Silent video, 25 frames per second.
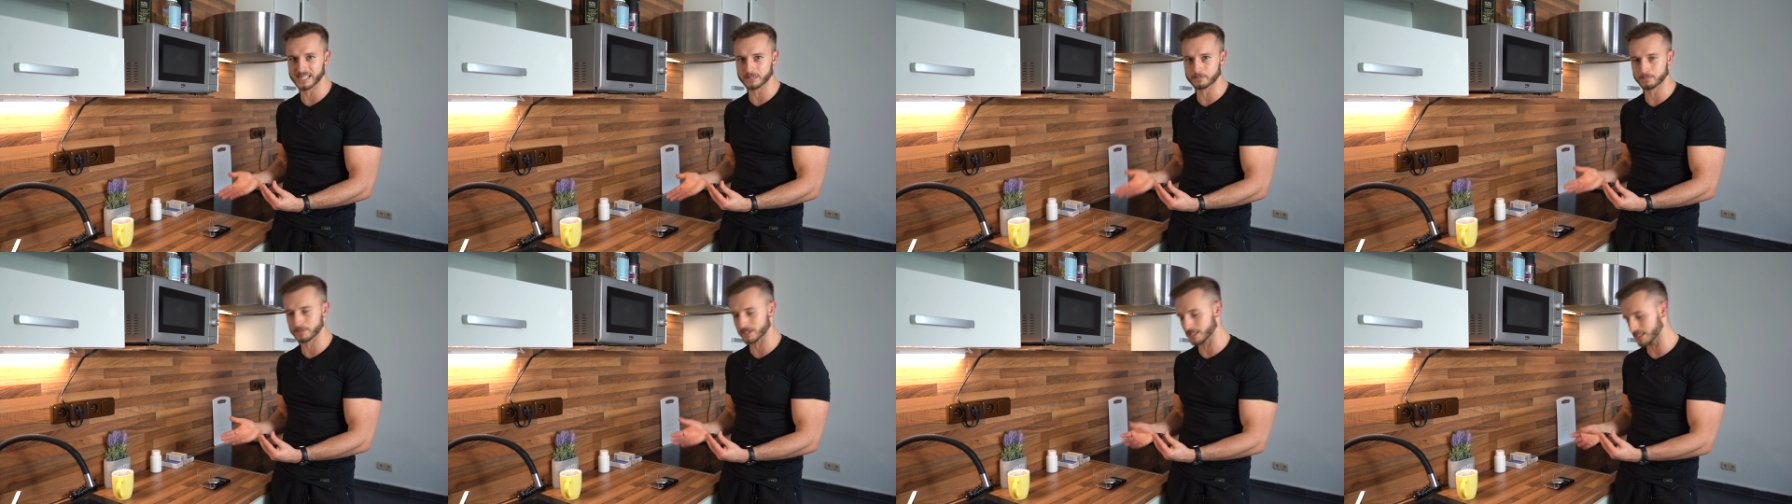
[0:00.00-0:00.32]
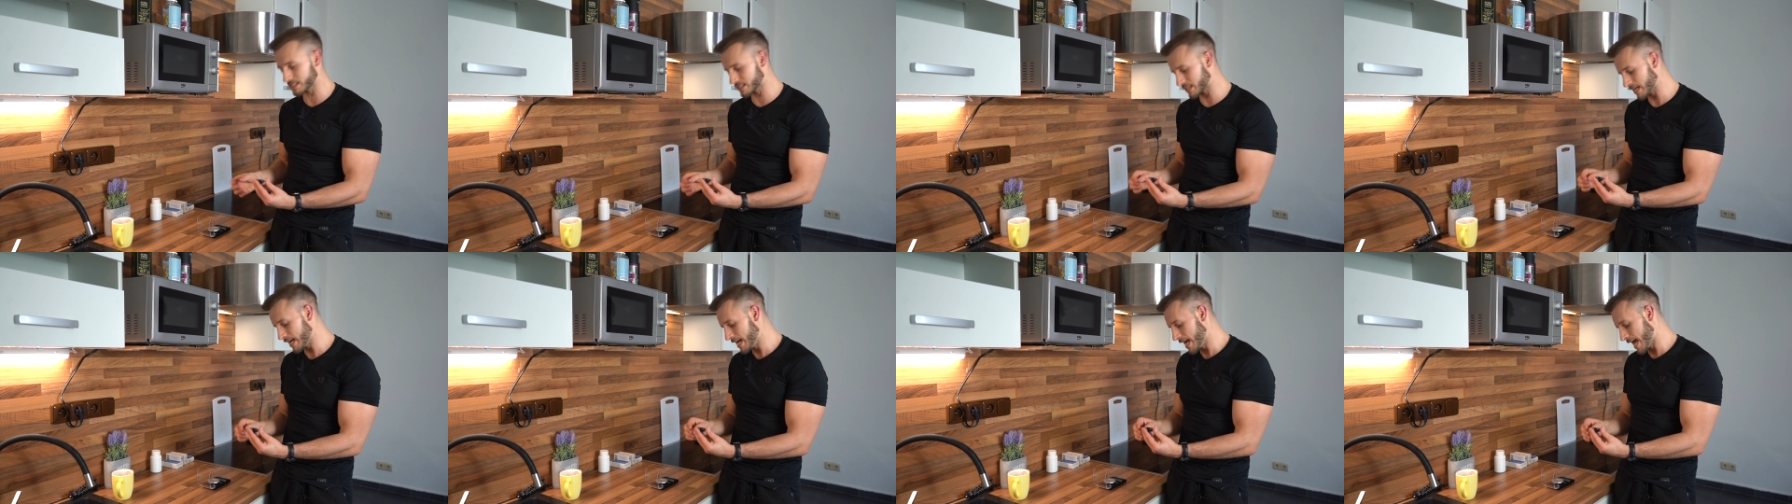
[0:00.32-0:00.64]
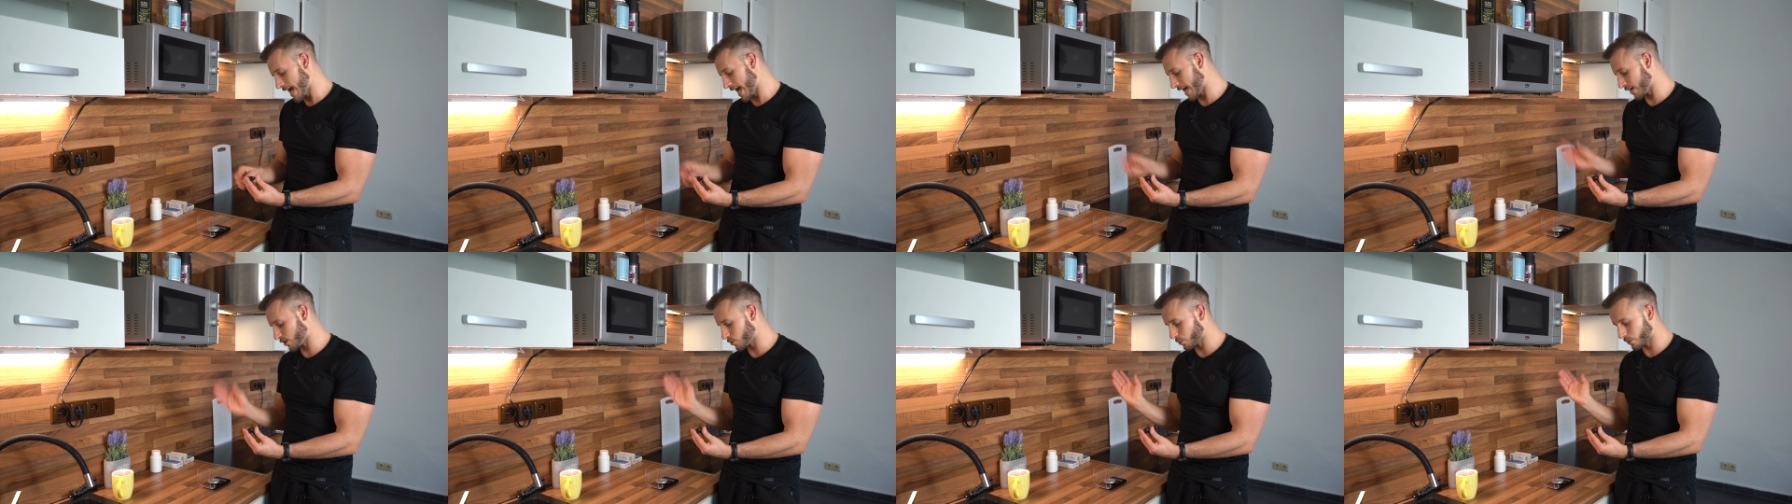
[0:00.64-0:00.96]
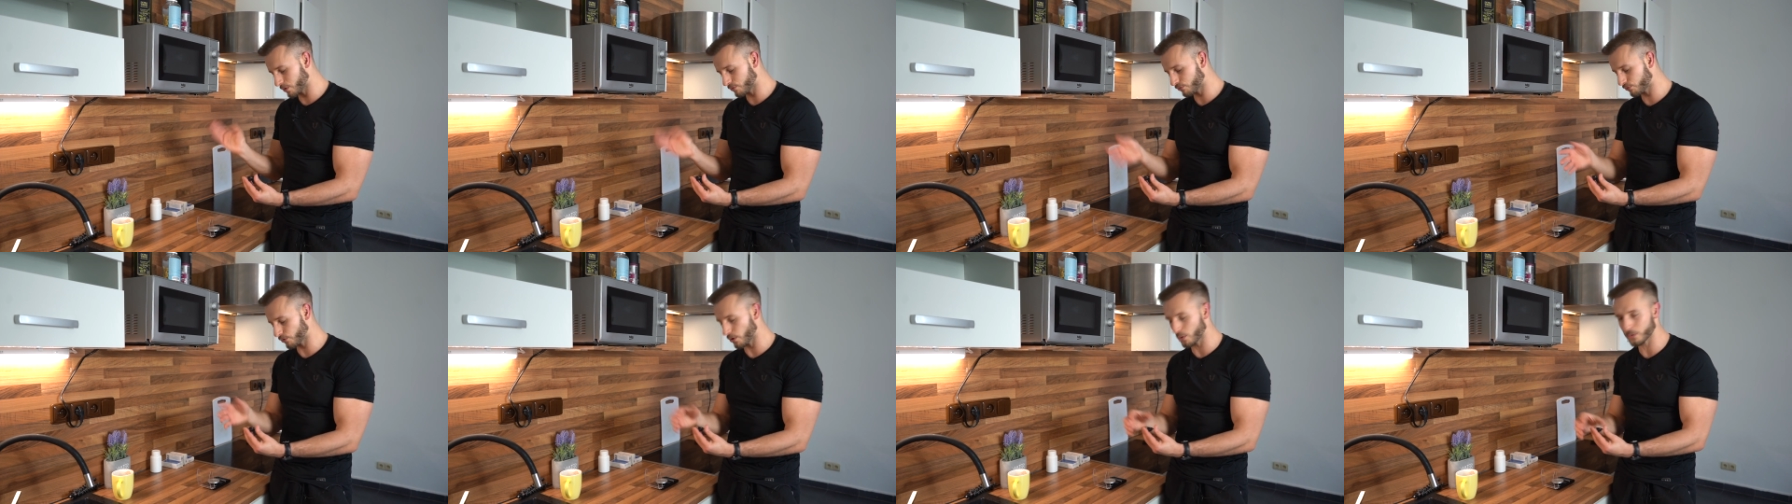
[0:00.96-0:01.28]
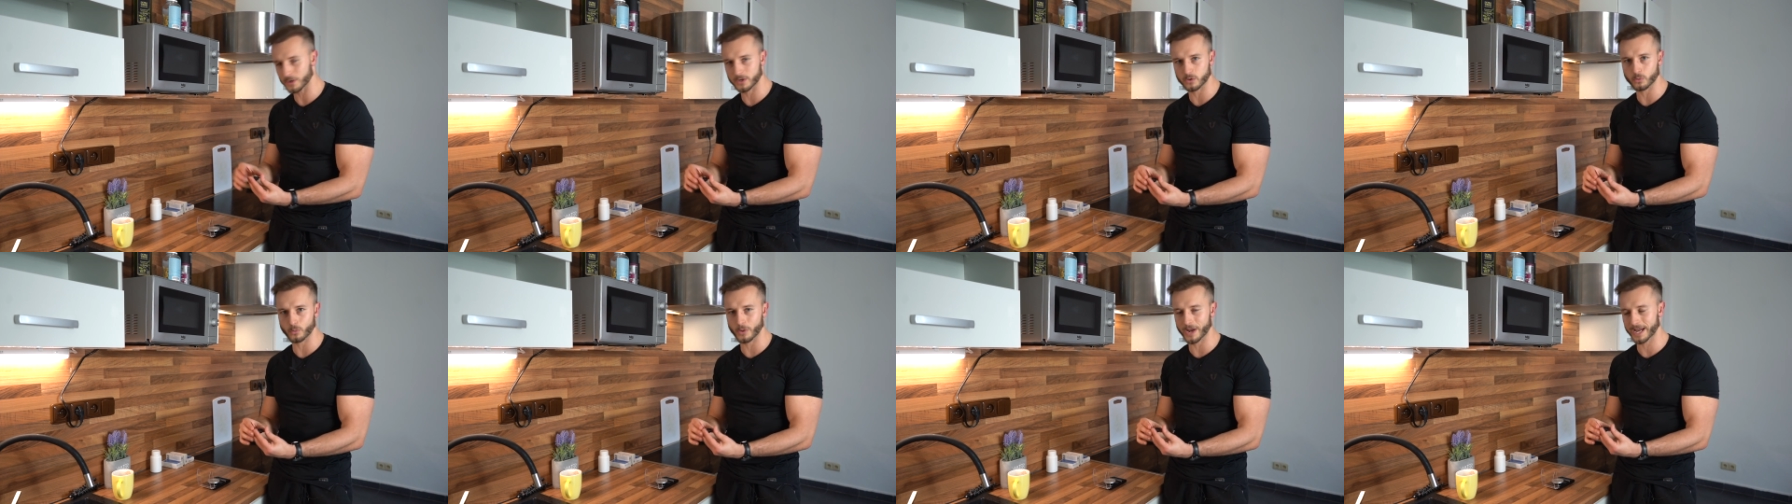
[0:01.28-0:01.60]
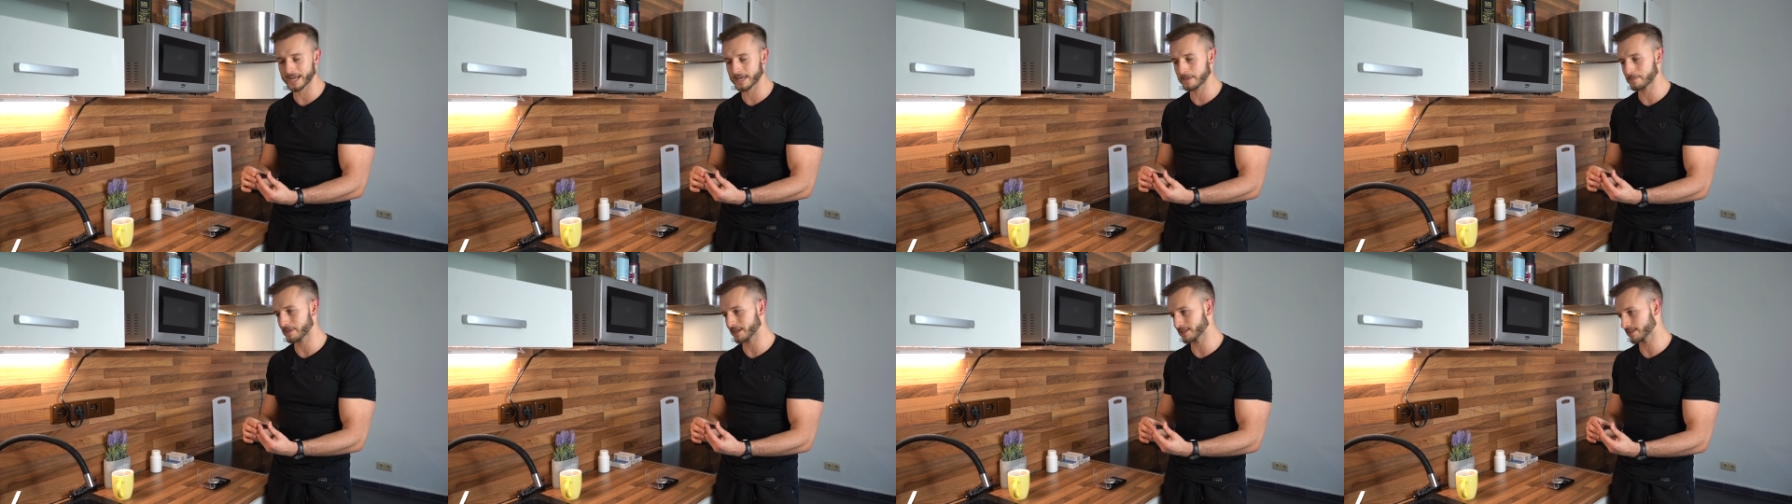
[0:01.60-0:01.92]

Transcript: that piece, and you will throw it away.